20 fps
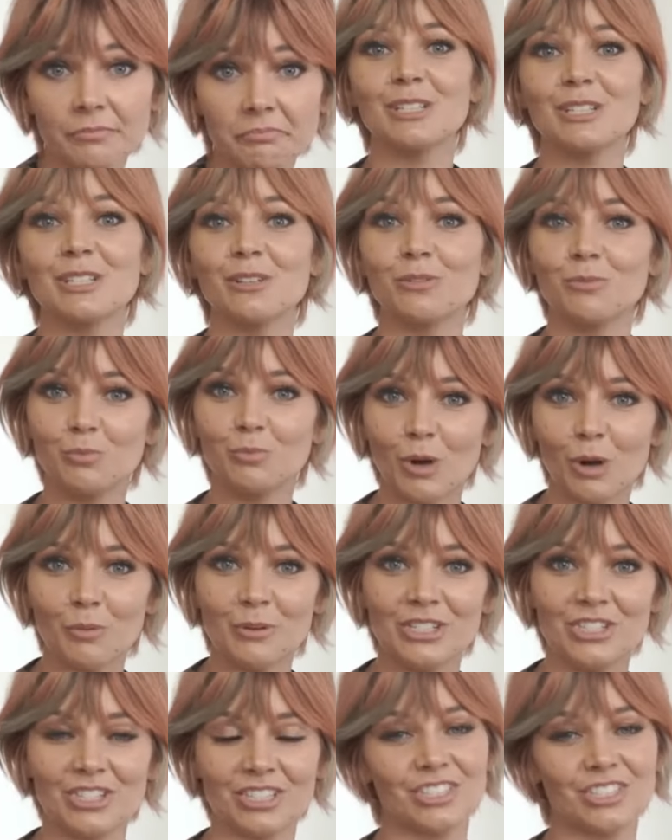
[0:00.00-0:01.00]
So what we
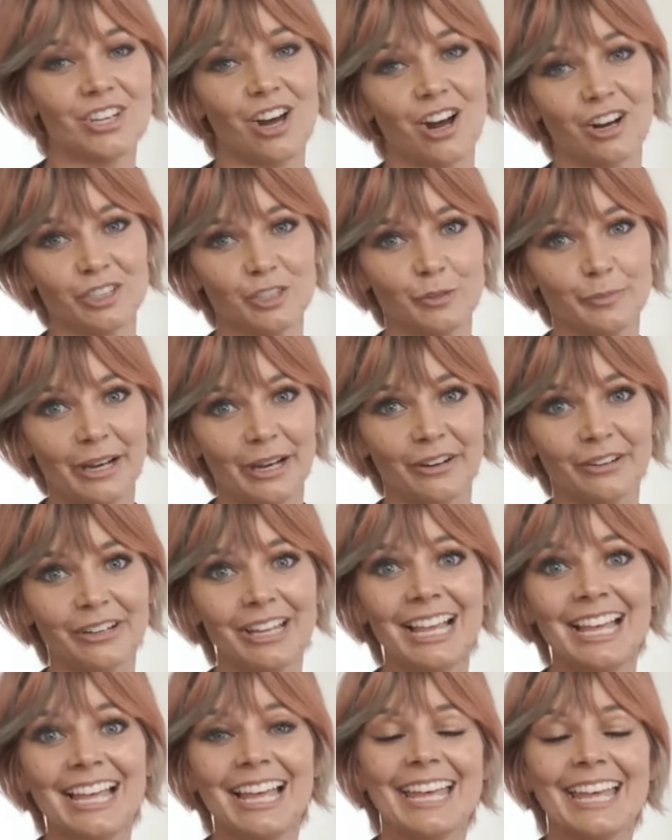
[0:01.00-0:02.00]
just talked about,
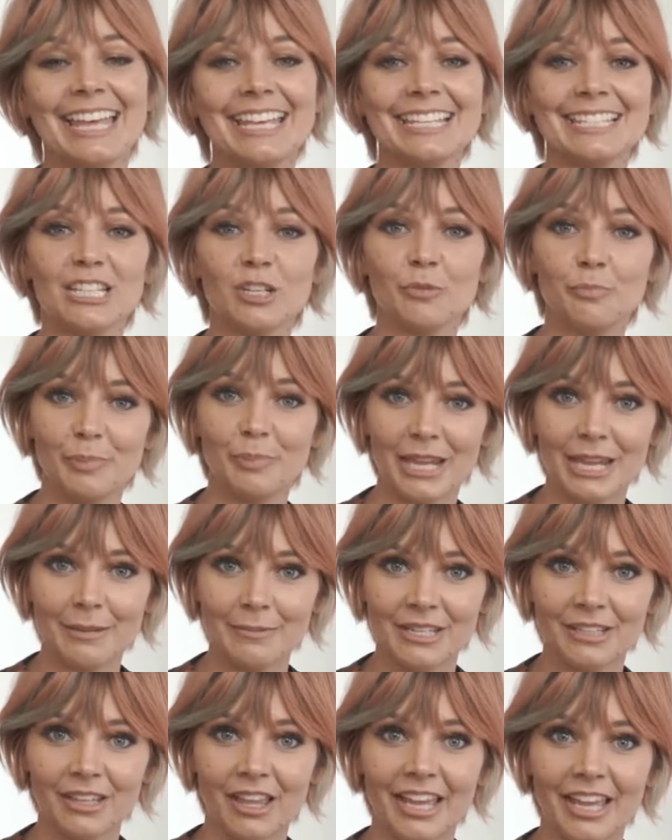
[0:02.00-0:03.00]
is it a
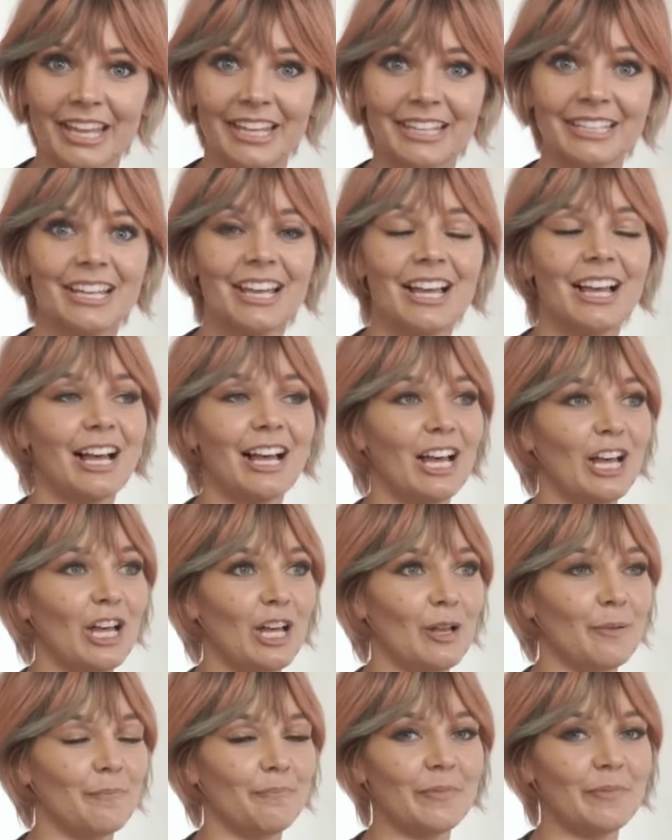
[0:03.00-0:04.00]
baby light?
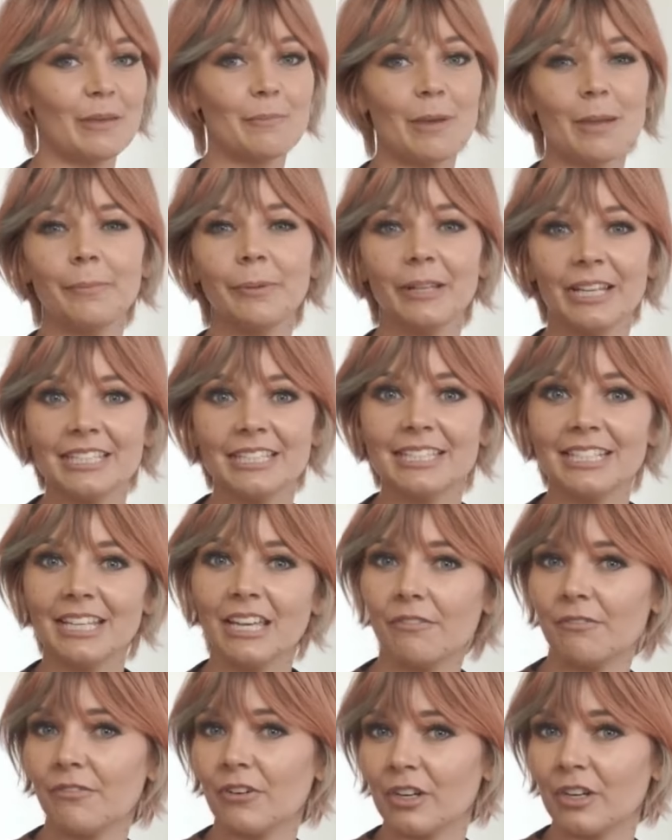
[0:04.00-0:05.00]
Am I placing
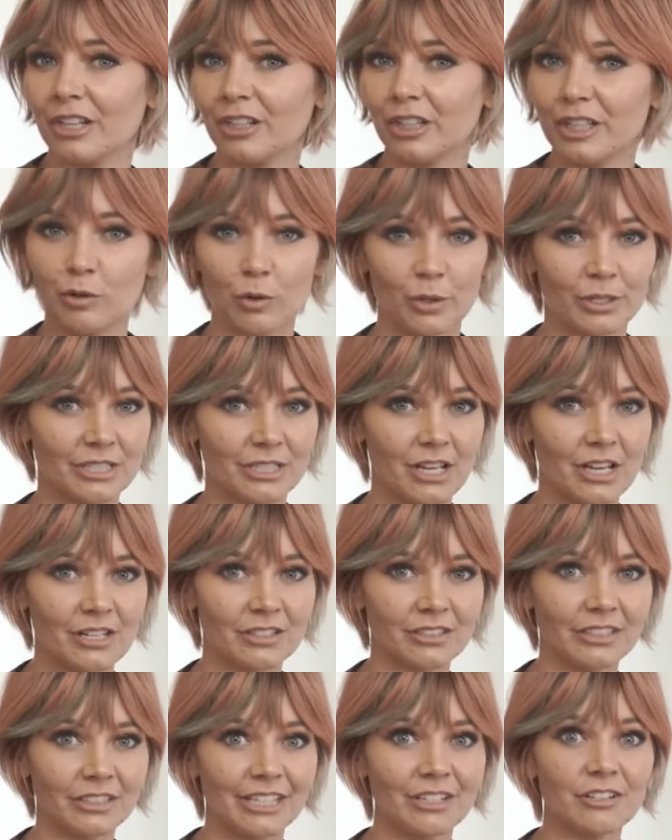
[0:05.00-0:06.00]
it vertically,
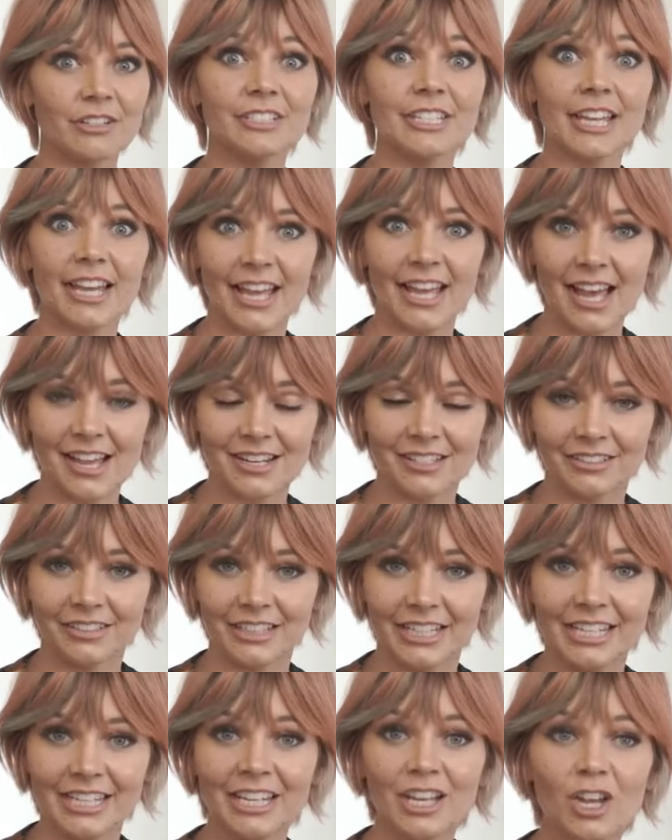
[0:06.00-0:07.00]
horizontally, or
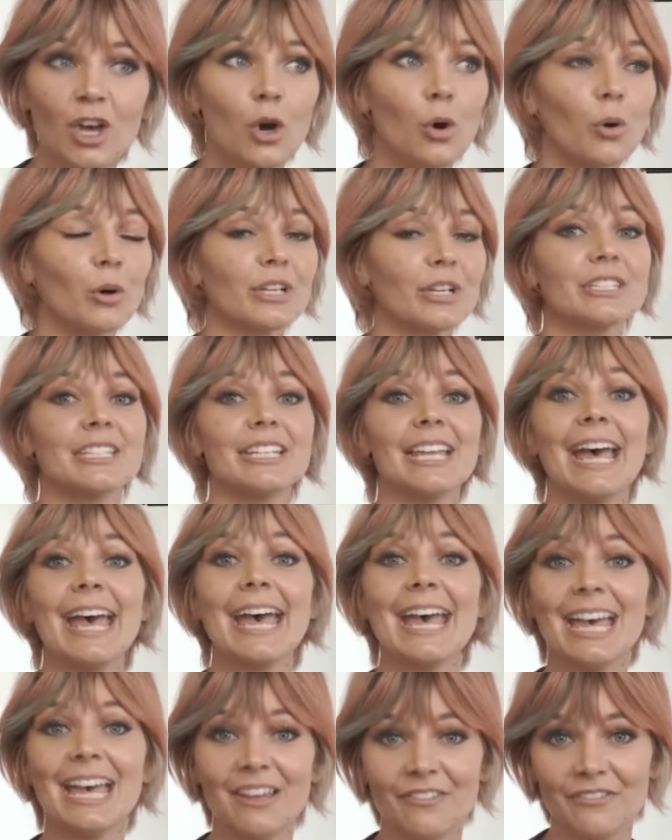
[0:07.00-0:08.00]
diagonally? Or is it a
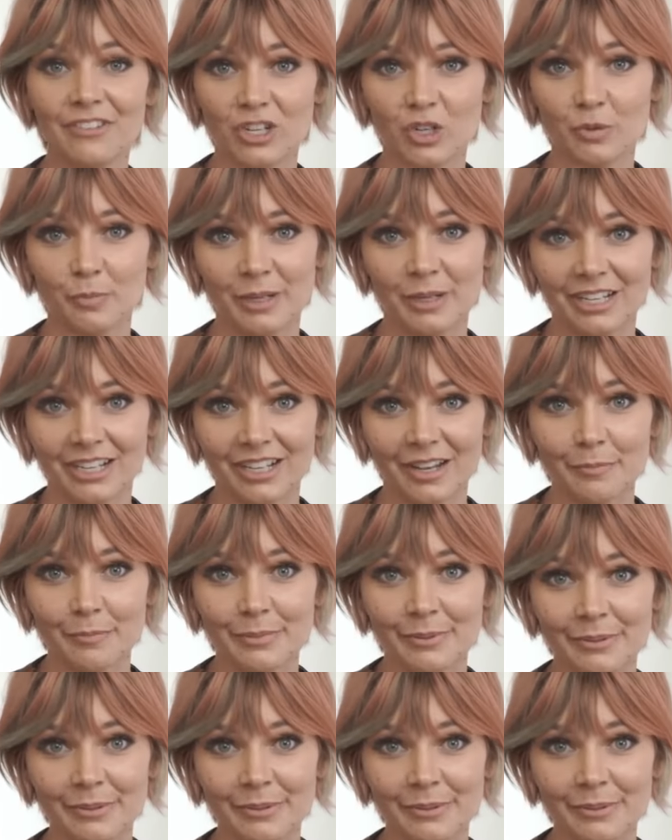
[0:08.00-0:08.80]
heavier pickup?